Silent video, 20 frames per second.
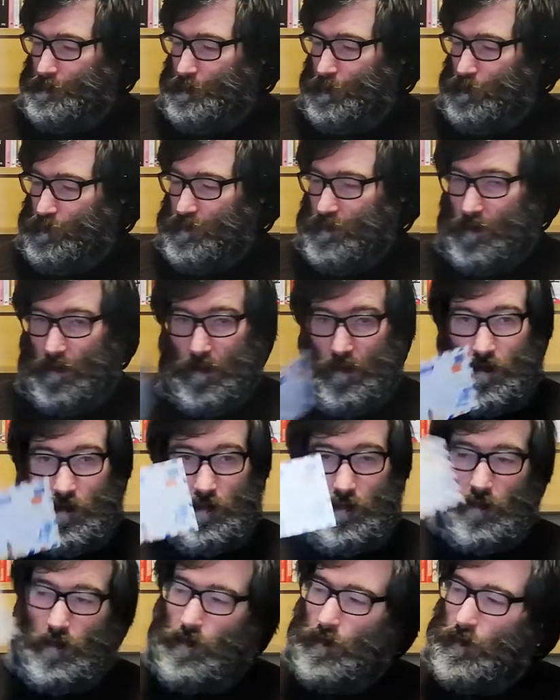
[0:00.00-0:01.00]

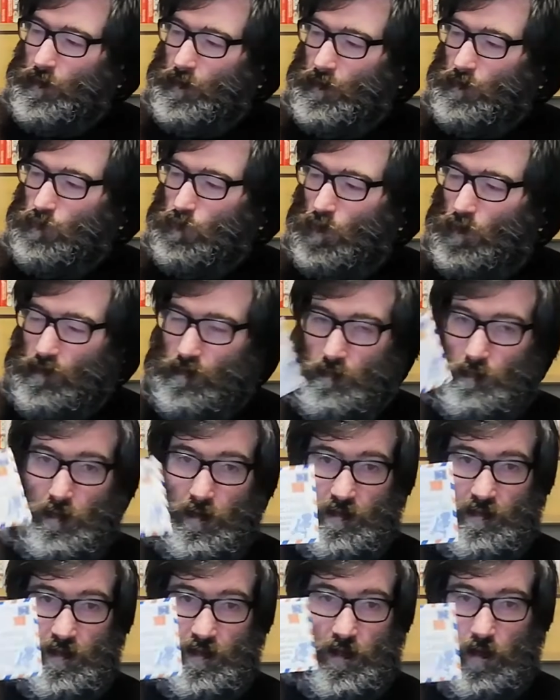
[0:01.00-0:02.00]
postcard. It was
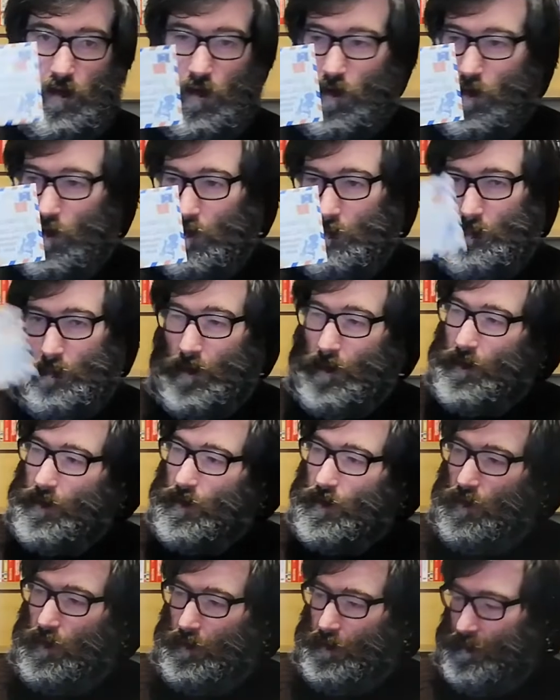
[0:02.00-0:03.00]
missing on my
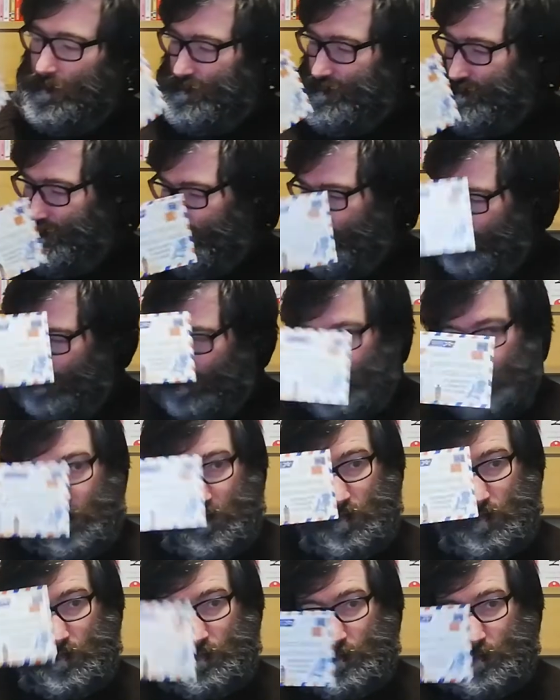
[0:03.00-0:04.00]
collection,
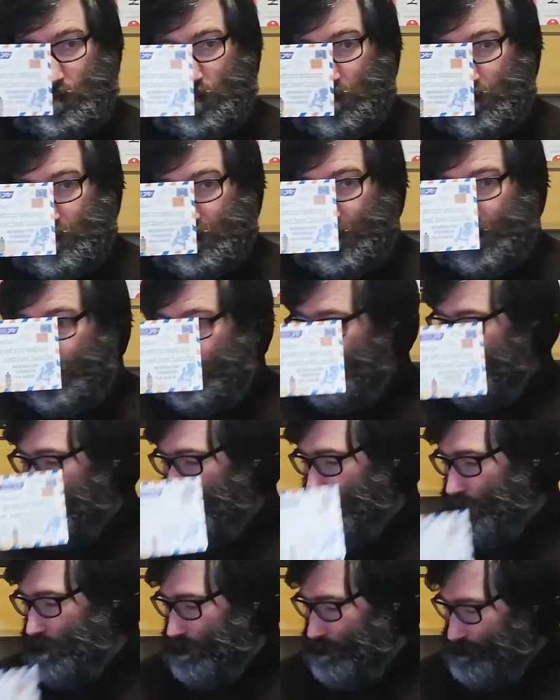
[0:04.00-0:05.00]
so not
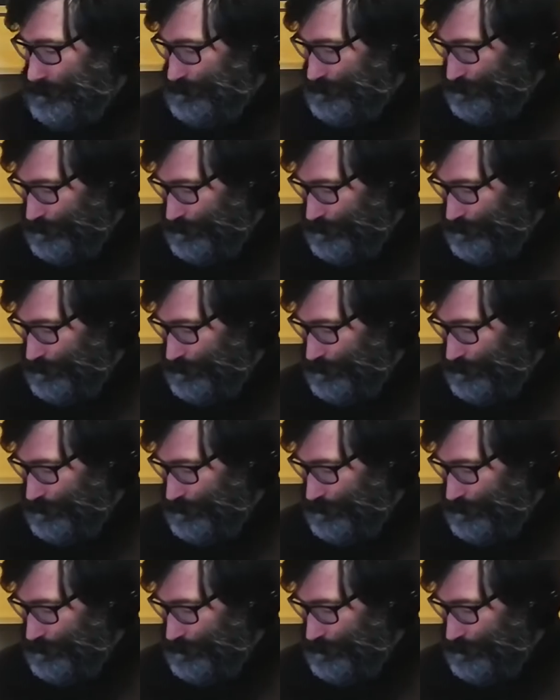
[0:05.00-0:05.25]
anymore.